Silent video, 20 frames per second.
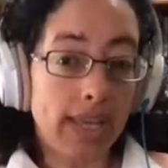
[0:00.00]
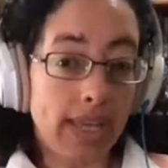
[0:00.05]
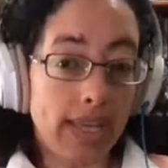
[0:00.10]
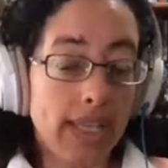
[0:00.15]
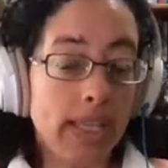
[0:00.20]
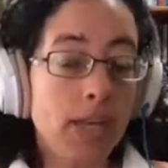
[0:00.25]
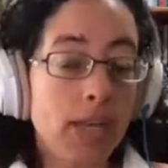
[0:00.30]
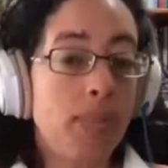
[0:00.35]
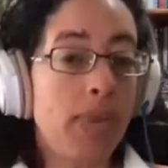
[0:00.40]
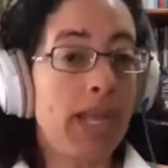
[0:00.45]

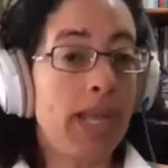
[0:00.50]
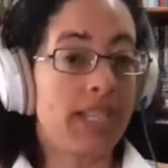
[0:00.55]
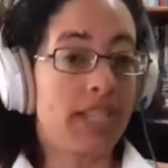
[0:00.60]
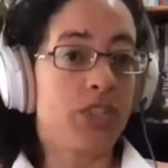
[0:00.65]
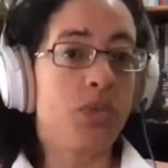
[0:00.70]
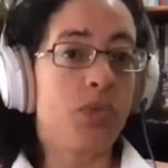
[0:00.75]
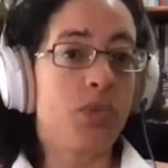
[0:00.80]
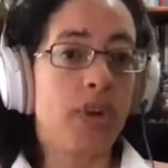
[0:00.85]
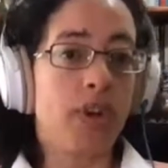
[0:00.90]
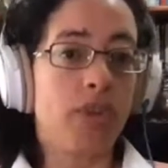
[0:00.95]
in the
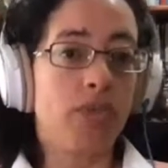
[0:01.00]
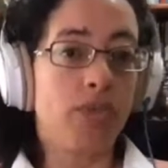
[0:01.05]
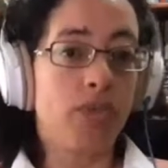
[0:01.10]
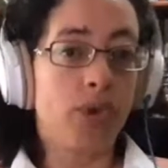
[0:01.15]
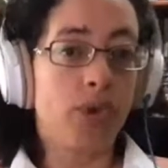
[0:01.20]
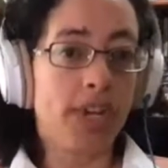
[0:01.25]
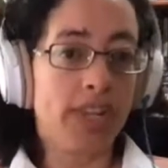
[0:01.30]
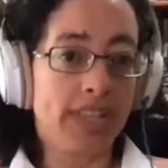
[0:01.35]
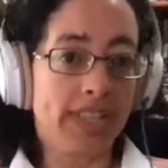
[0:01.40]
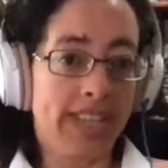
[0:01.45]
places where I've
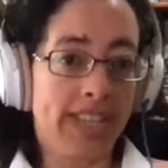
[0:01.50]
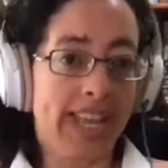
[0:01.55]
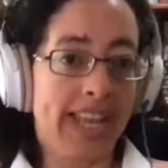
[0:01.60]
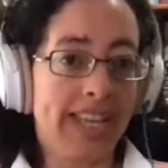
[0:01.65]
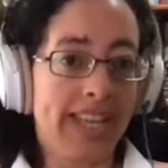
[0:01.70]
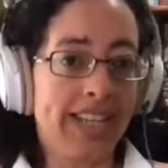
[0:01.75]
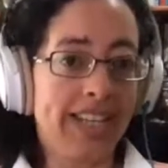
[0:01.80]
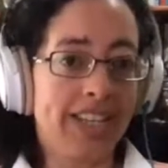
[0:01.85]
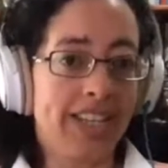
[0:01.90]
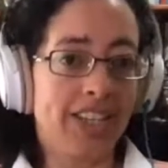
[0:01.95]
worked
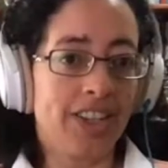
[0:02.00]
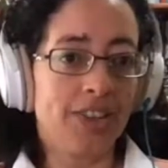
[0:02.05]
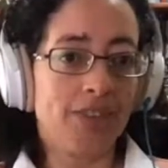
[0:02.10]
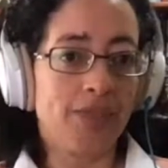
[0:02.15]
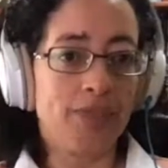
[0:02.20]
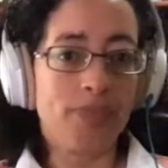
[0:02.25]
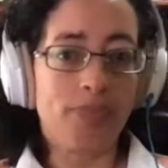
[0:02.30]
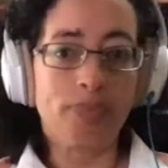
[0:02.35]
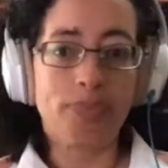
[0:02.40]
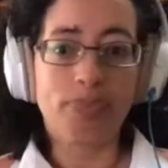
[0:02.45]
at,
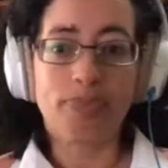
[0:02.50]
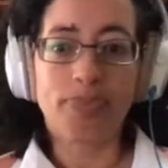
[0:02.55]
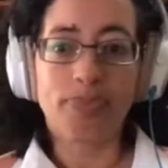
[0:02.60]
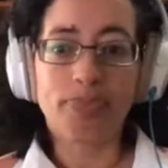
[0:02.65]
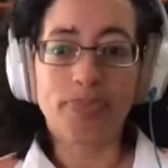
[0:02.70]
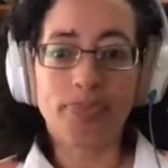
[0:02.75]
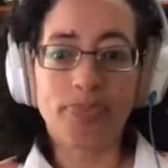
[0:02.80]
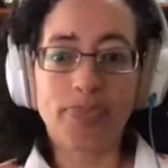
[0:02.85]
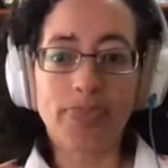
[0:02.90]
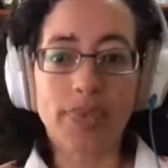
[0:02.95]

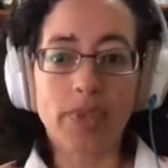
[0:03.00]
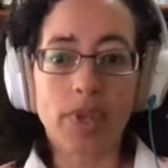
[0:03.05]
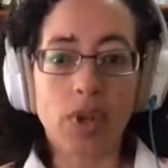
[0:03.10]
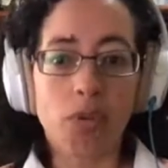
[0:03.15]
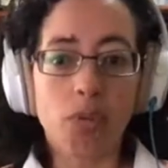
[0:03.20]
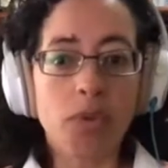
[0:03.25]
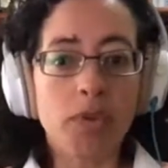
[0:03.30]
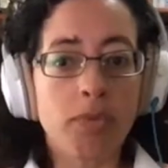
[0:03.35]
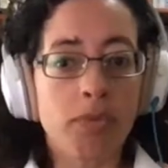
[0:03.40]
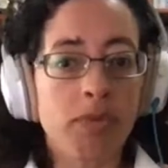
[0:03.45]

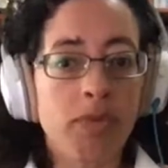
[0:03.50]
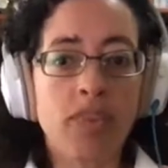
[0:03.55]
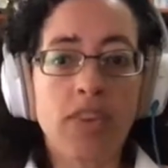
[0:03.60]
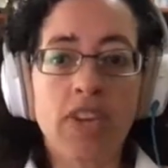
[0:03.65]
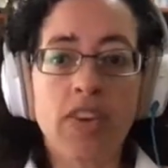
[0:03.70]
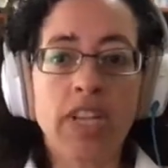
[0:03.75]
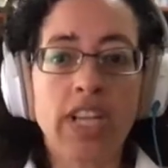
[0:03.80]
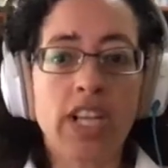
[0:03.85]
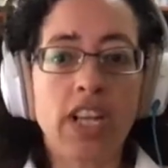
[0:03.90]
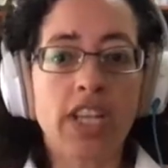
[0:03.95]
we've been
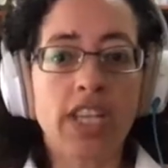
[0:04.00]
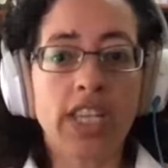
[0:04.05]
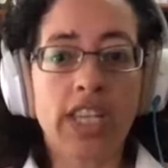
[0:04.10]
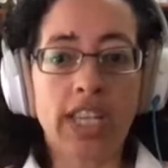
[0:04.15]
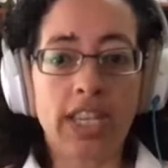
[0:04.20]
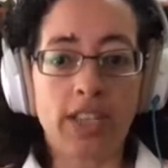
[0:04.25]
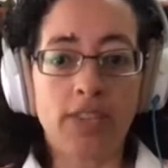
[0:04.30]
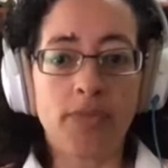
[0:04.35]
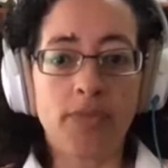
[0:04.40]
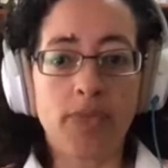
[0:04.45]
very
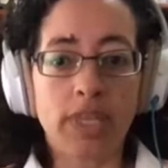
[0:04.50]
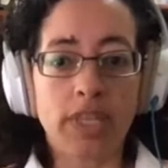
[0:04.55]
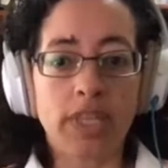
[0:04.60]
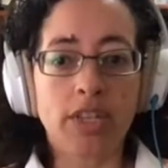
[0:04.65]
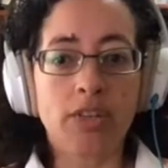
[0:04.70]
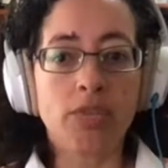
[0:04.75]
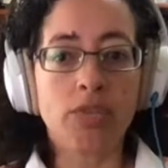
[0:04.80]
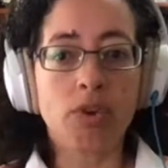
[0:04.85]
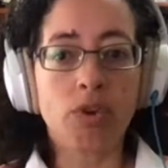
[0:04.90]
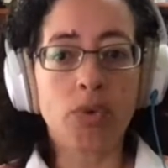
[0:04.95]
lucky that
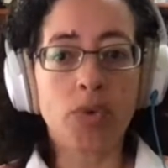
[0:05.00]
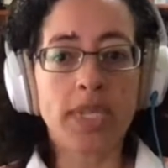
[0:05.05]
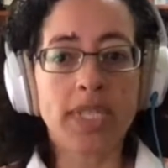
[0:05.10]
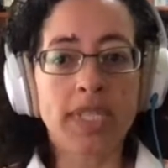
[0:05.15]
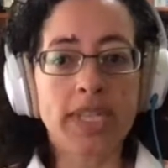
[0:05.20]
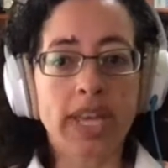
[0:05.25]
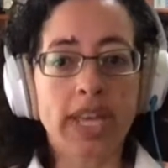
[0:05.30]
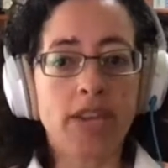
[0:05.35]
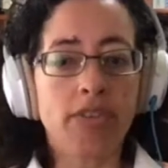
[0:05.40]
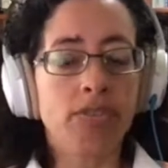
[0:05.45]
they've
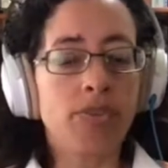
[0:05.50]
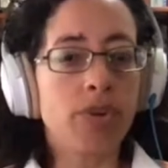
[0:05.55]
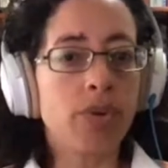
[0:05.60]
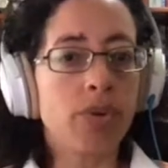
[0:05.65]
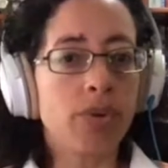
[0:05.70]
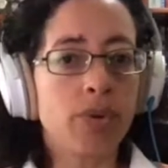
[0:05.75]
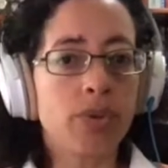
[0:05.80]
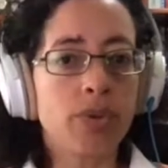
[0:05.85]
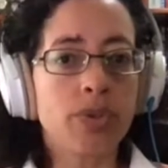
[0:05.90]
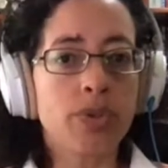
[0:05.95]
always had a
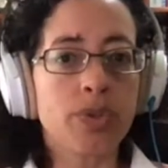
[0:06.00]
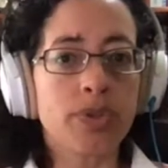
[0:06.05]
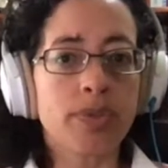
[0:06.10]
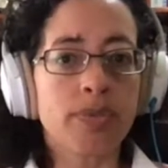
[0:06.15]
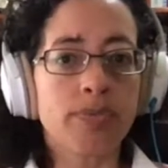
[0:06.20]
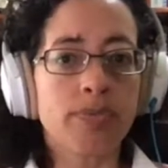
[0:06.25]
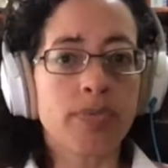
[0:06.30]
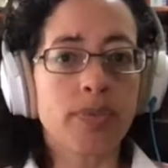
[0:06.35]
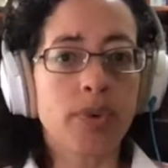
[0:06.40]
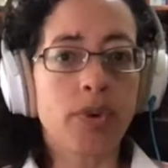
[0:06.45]
focus
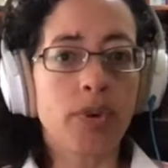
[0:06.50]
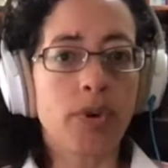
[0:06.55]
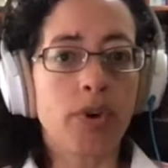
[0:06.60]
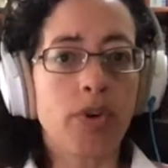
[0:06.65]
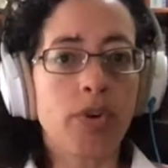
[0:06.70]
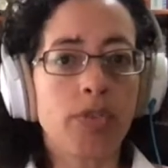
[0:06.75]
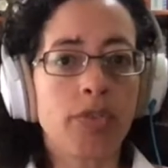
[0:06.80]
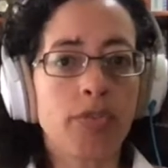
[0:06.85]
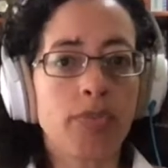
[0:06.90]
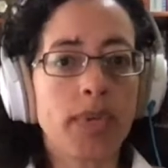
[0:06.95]

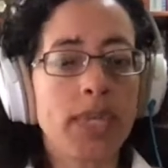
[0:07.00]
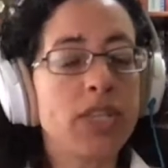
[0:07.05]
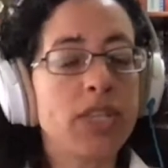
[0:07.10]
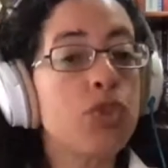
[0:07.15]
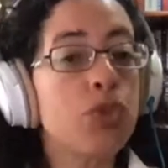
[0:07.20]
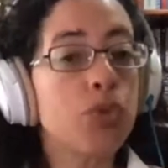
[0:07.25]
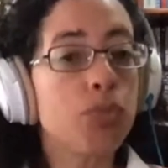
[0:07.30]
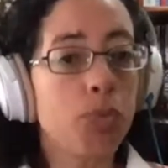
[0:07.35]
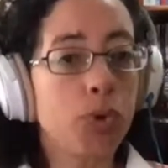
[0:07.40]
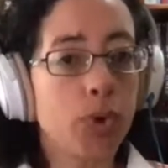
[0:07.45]
of being
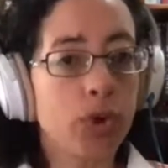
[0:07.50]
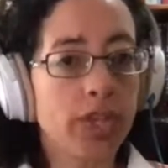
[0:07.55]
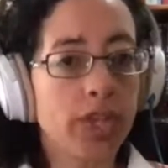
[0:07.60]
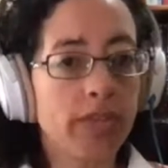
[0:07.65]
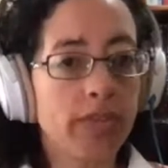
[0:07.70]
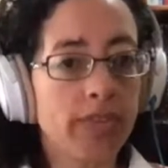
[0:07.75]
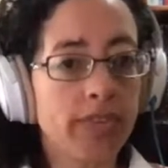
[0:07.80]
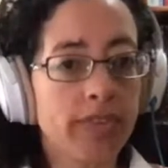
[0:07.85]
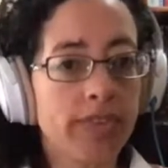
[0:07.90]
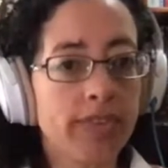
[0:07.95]
supportive.